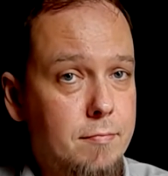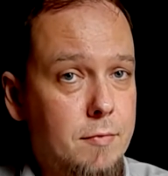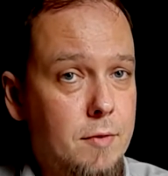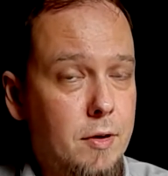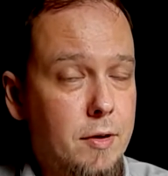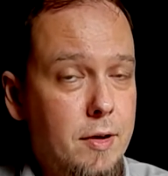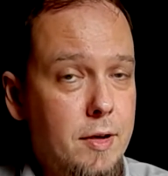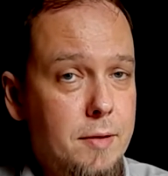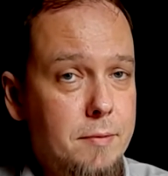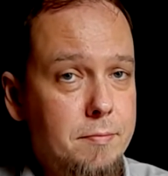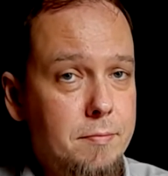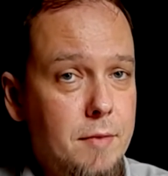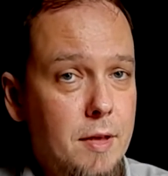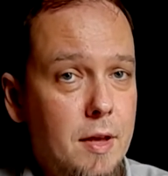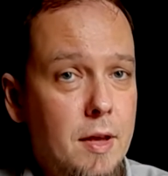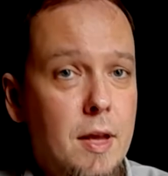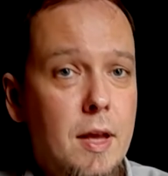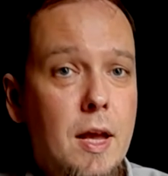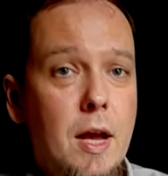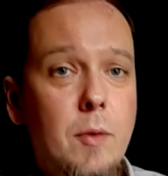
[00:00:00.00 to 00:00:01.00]
All right,
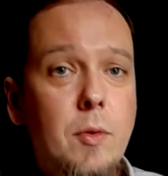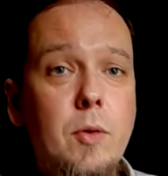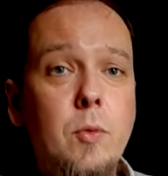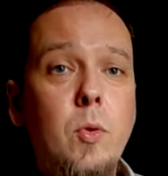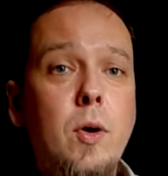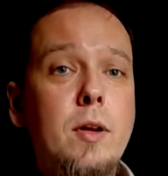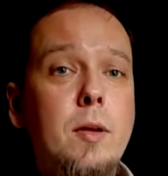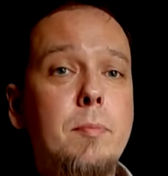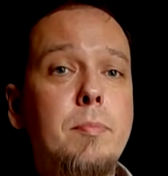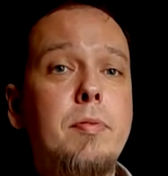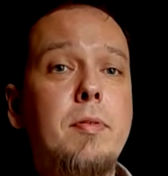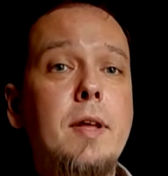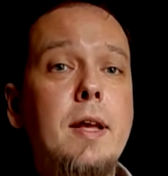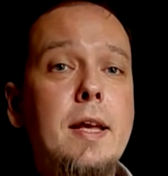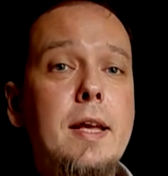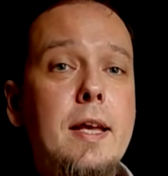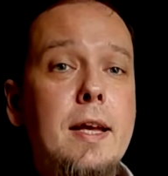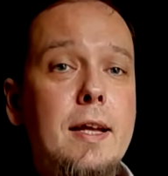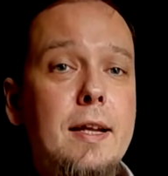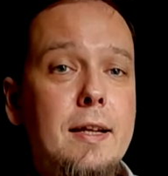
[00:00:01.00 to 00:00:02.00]
and we want to
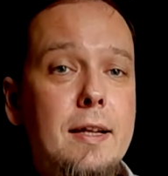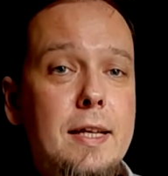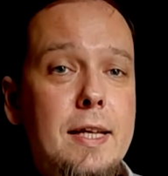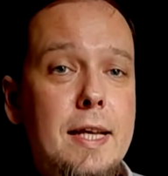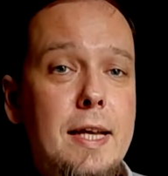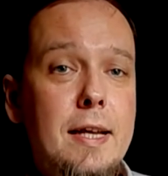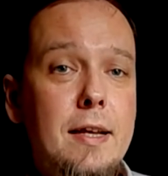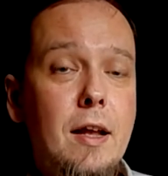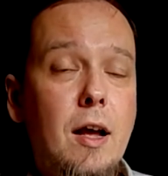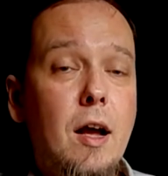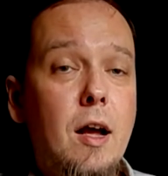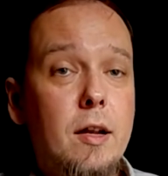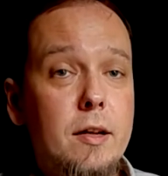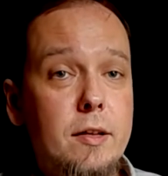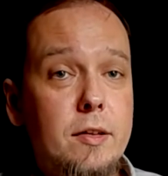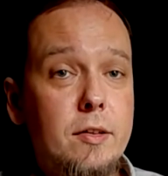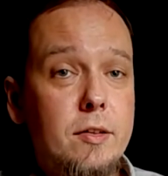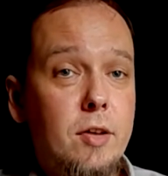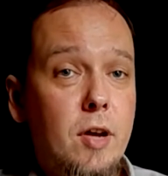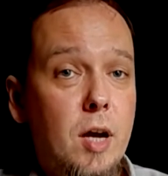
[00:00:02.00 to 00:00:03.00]
play a lead
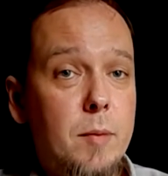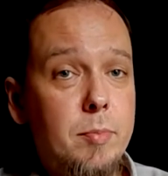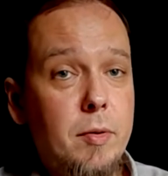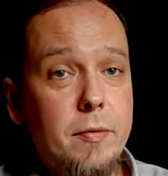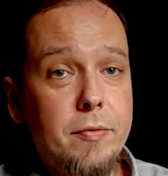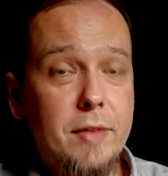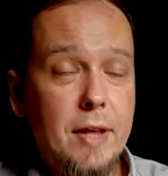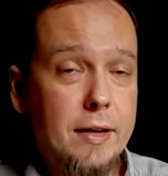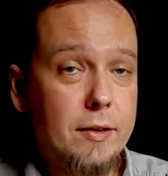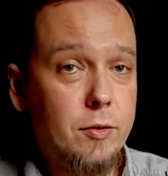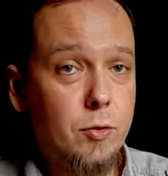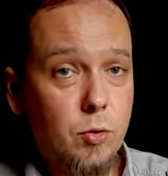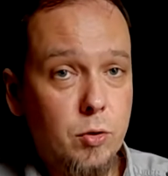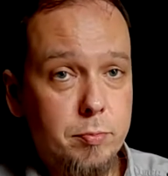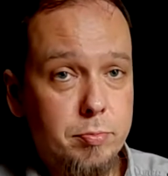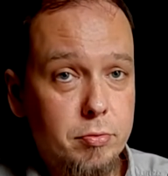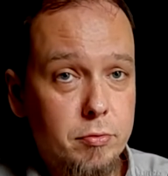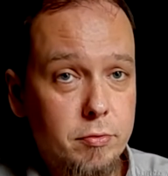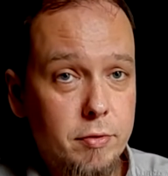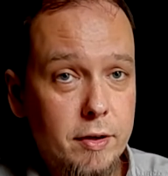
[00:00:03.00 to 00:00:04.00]
on top of that chord
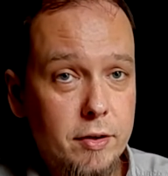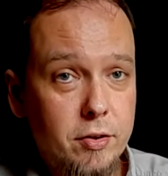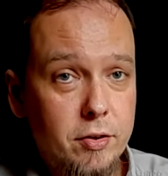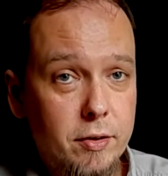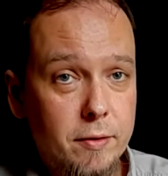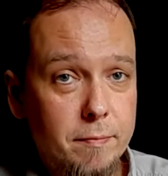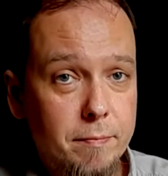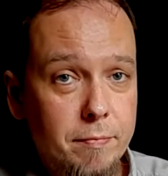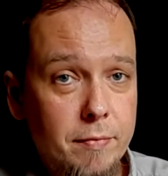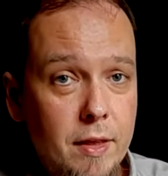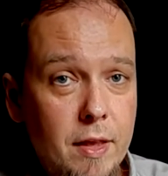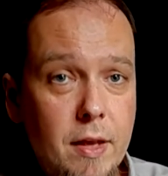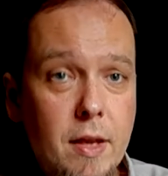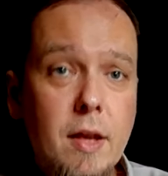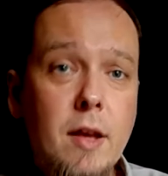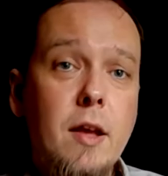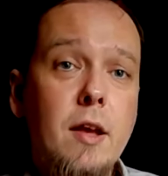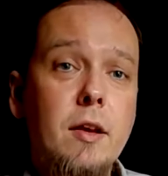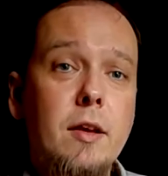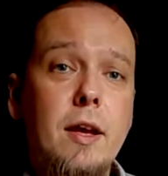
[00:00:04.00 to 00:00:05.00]
progression.
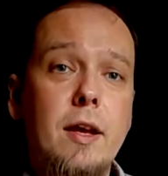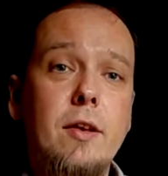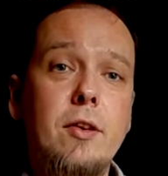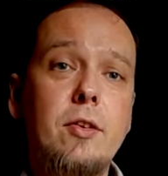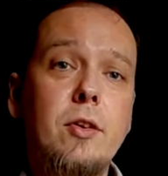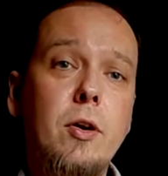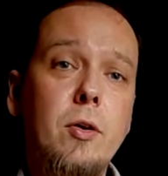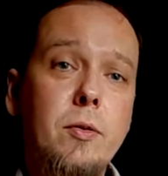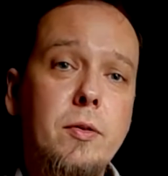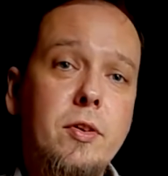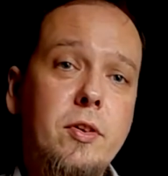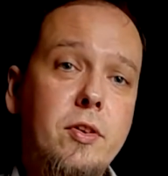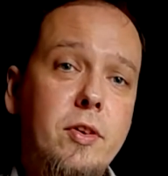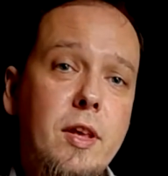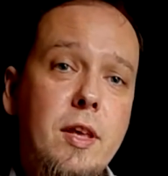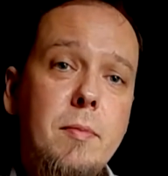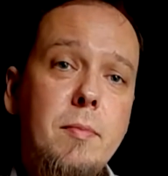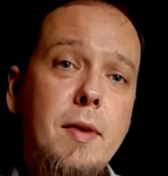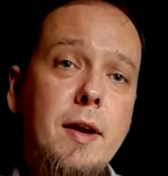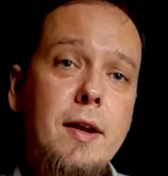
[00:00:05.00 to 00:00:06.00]
Okay, so
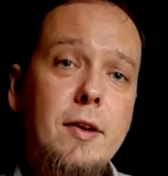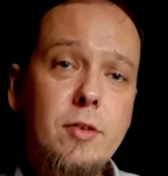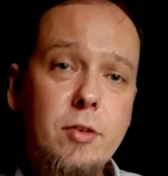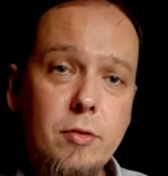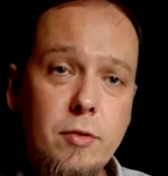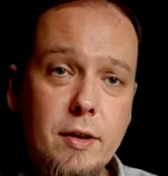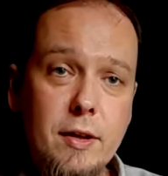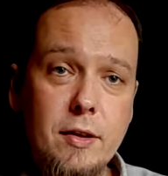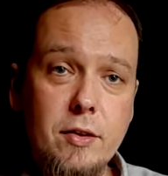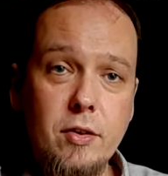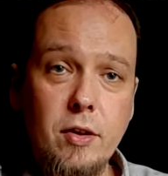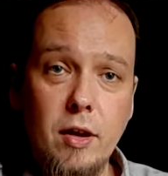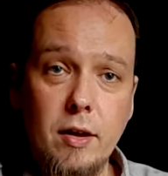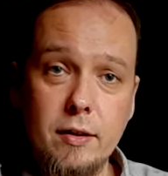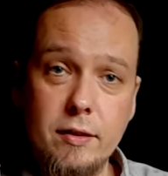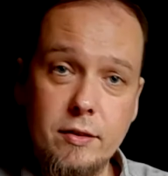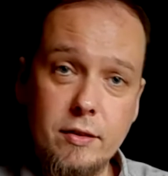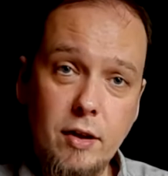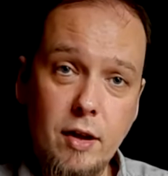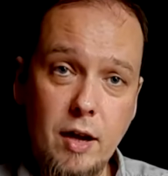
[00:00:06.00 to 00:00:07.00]
C major is
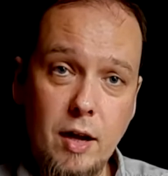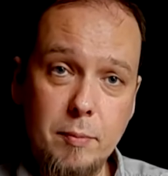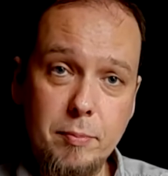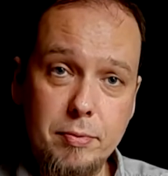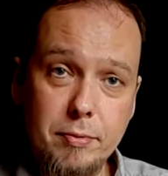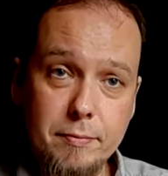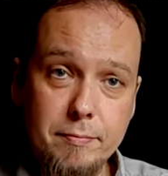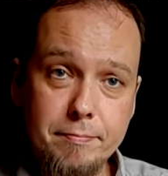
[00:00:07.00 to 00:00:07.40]
on top.